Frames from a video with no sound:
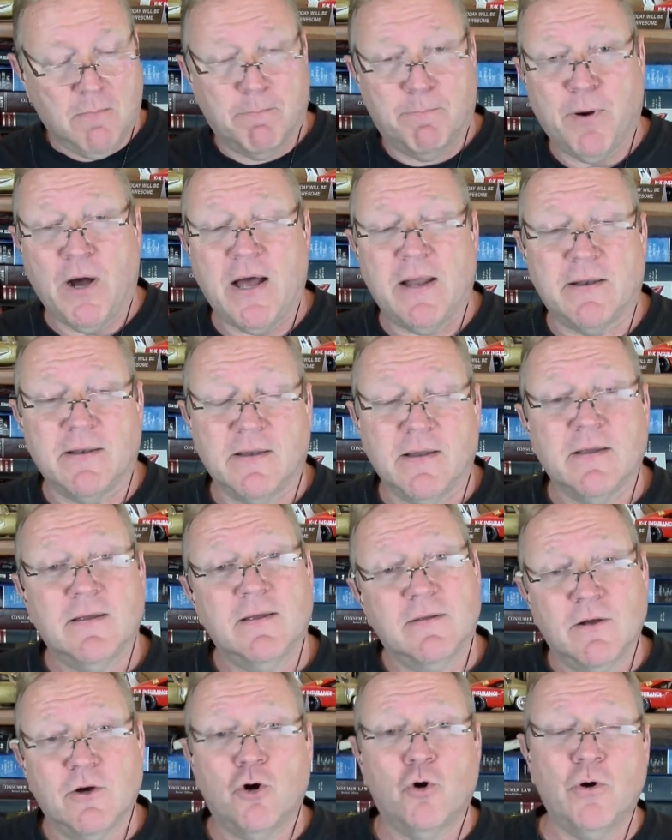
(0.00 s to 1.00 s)
But
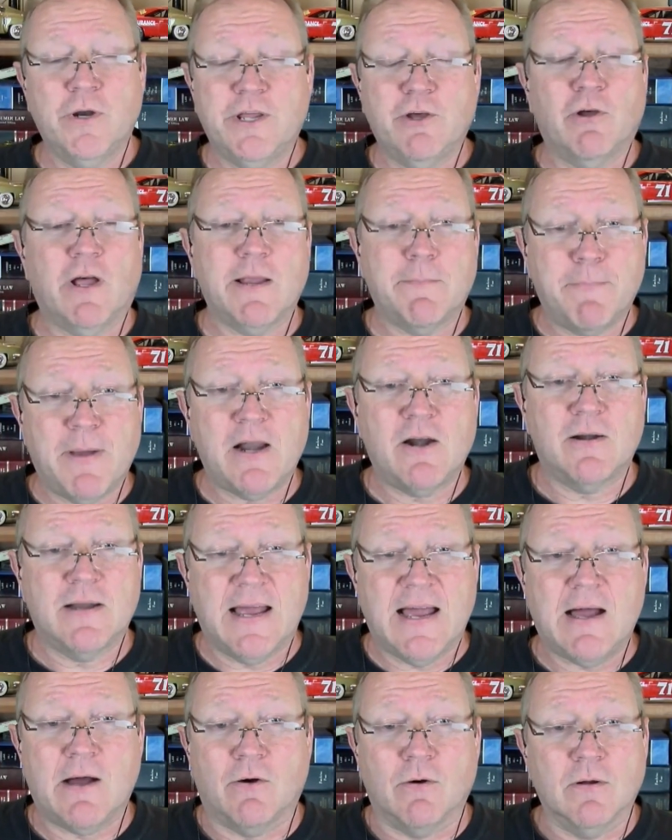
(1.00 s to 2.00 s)
who do you like better
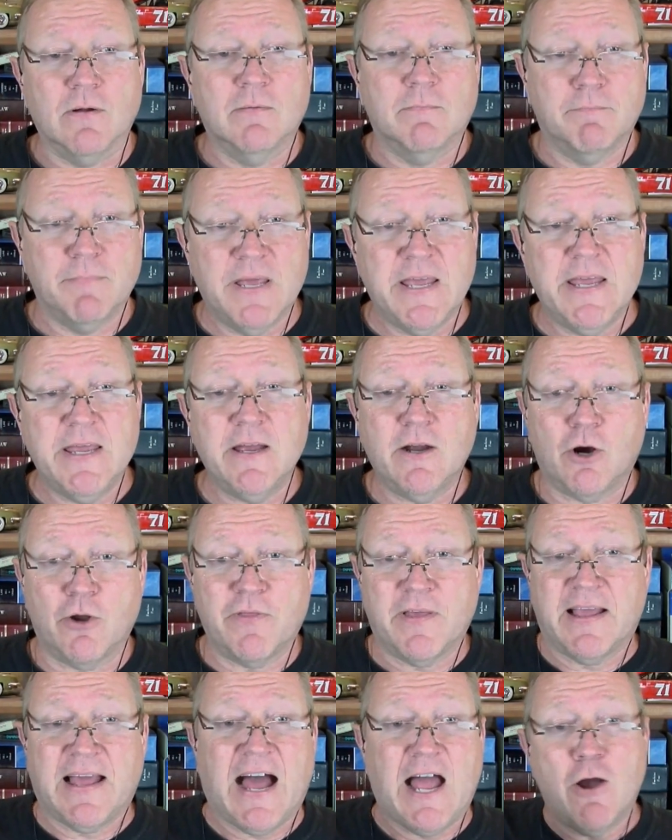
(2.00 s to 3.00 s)
now? Me or
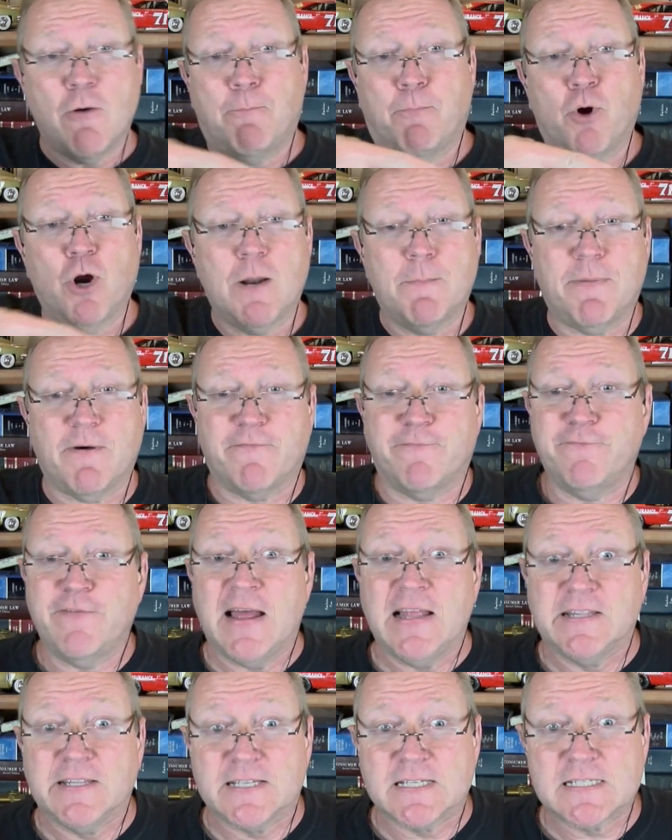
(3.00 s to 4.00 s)
the guy who put up a
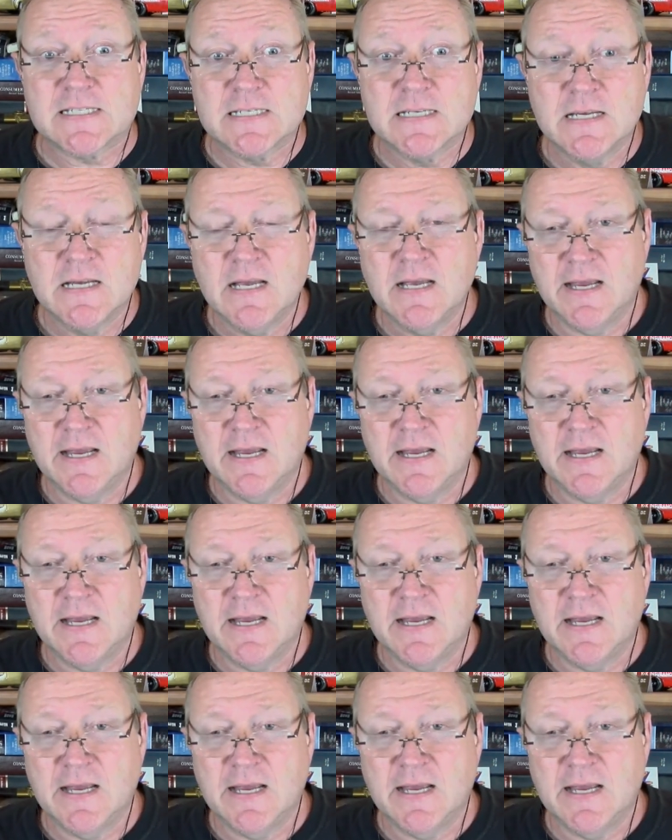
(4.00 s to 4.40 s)
fence?